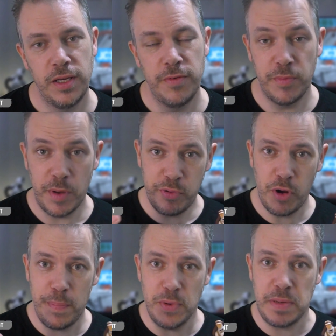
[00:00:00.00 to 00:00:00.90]
From a
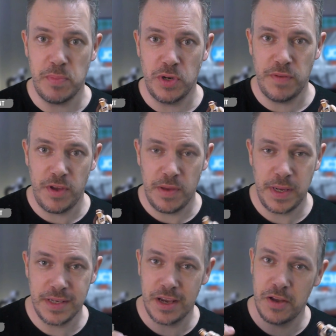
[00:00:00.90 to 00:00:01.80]
prop building point of view, it
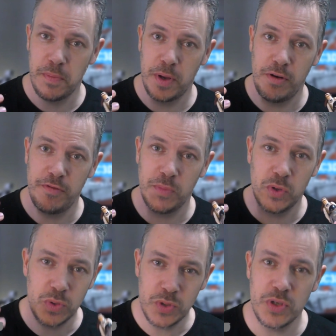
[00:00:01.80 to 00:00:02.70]
means I can borrow from
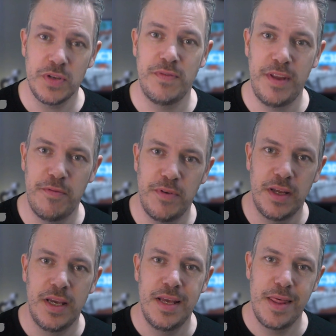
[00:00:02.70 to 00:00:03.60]
all sorts of different
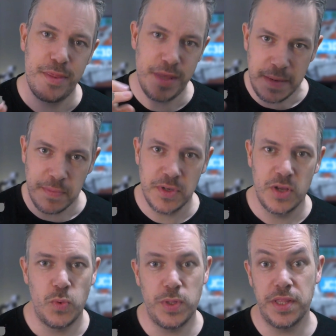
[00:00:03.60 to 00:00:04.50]
themes
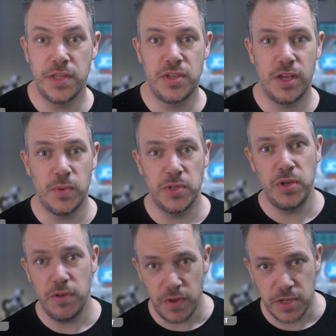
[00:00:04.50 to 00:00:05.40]
within the Star Wars
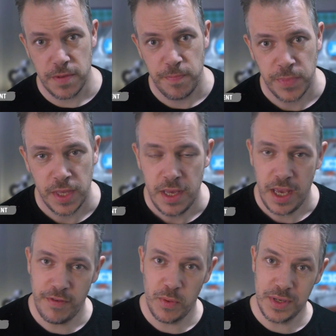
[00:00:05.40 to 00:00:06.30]
universe.
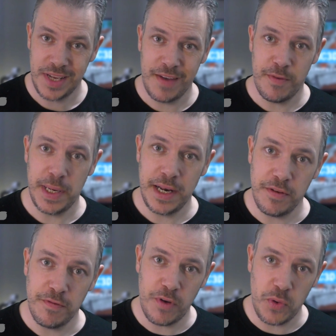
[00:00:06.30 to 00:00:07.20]
If I want to have a
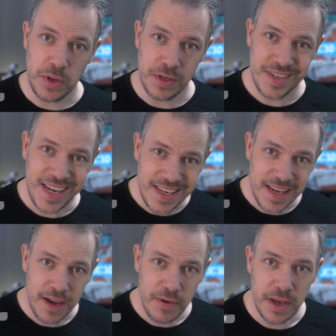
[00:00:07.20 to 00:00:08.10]
Millenium Falcon
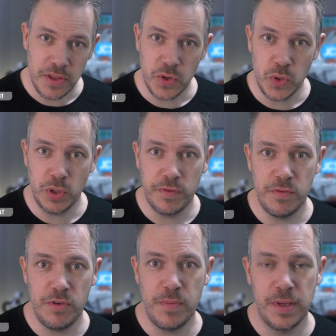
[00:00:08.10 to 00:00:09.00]
seating area in the corner of the
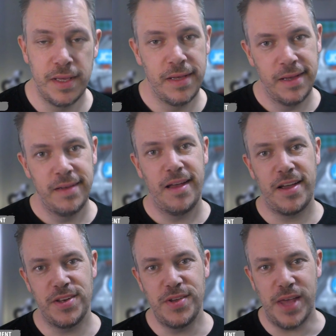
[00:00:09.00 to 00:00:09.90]
room, I
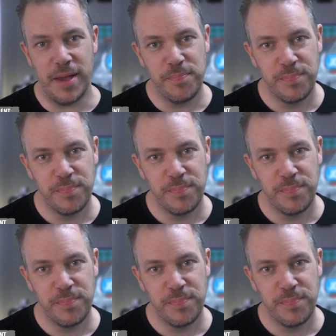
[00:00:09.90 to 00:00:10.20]
can do that.